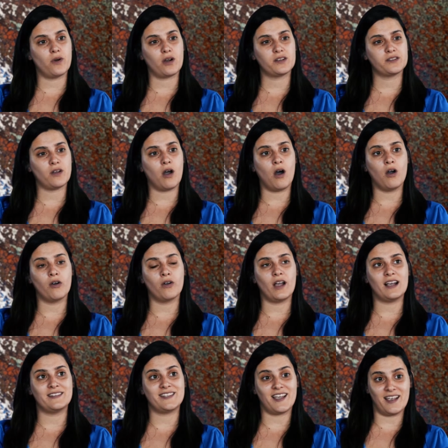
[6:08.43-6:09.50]
rocks are
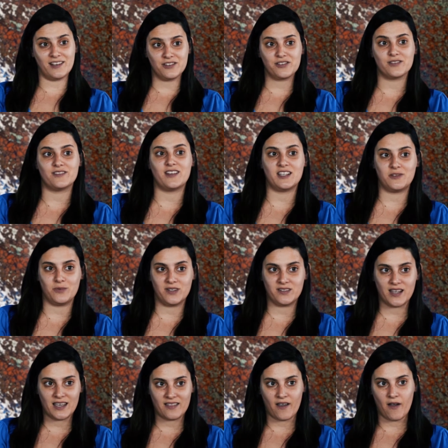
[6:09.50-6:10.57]
as ancient as we
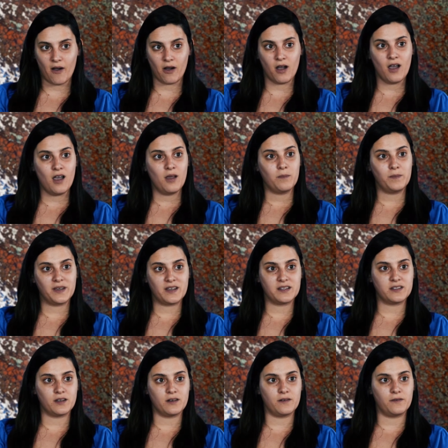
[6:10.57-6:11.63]
say they are
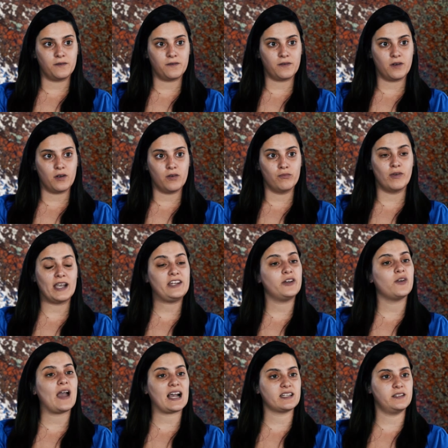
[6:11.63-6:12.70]
because of
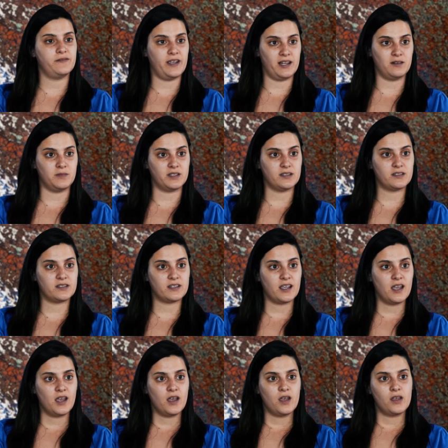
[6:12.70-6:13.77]
radioactive elements.
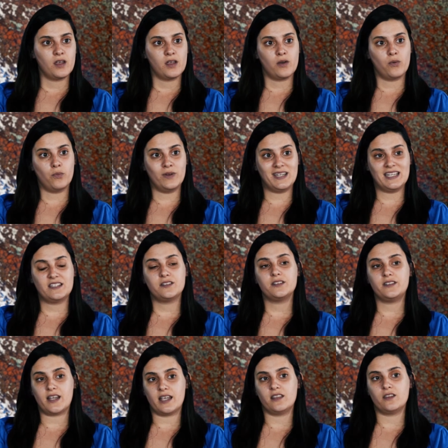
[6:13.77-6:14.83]
We need to
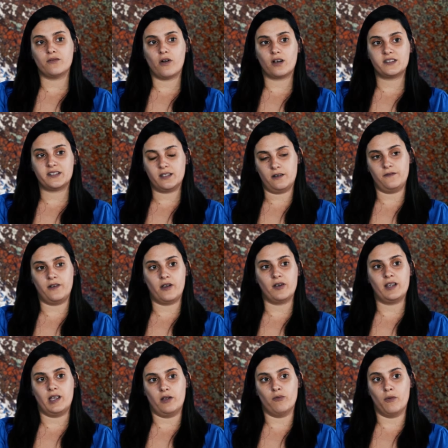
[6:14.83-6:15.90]
date the rocks in a
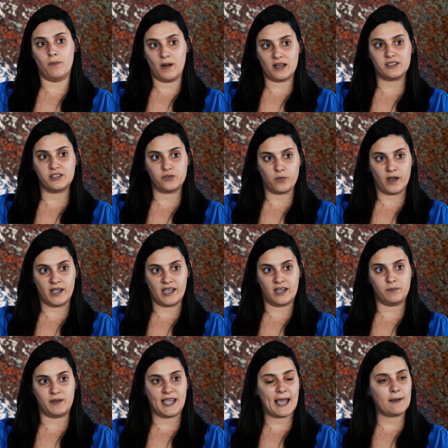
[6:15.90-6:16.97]
very robust way
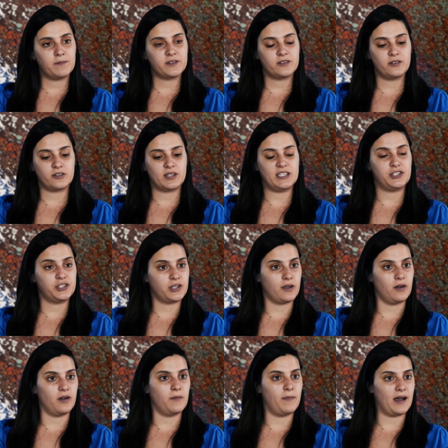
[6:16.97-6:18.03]
and be absolutely
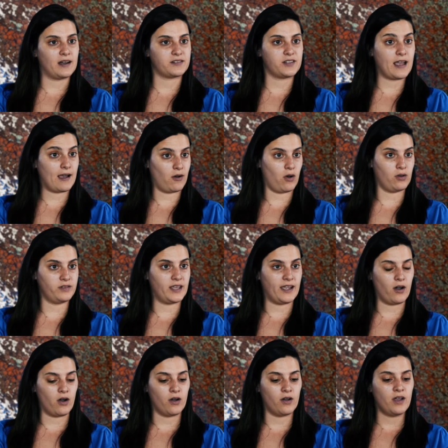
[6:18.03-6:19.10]
sure about how old they
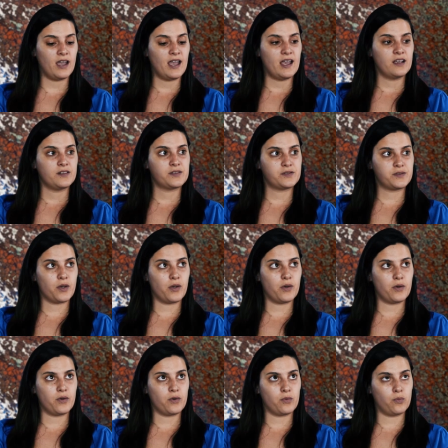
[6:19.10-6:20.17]
are.
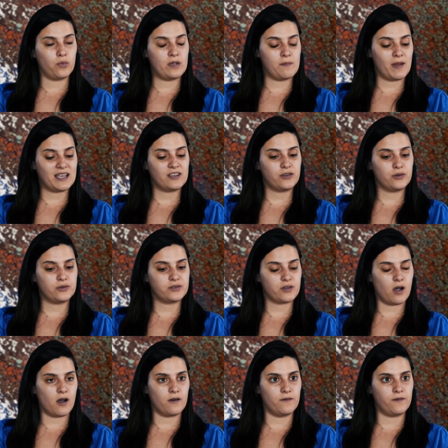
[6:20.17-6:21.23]
So we make use
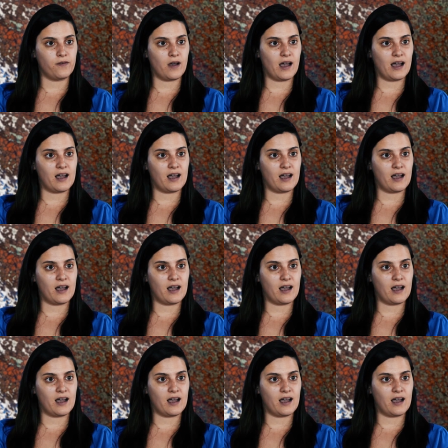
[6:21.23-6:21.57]
of